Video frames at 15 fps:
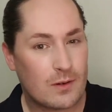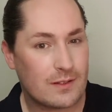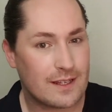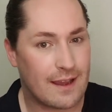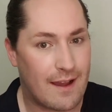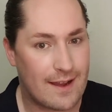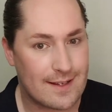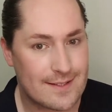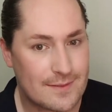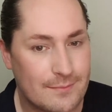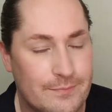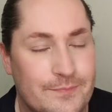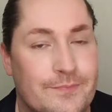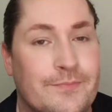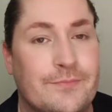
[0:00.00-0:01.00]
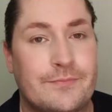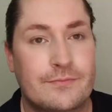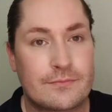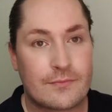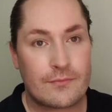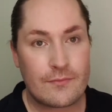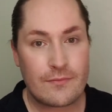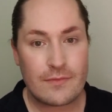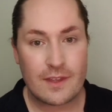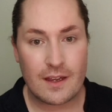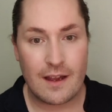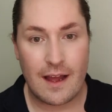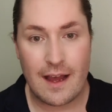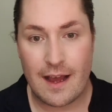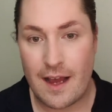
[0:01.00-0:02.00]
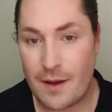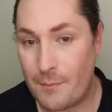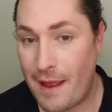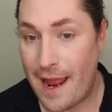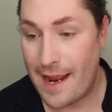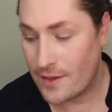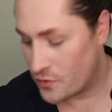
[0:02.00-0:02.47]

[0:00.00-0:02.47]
the eyes and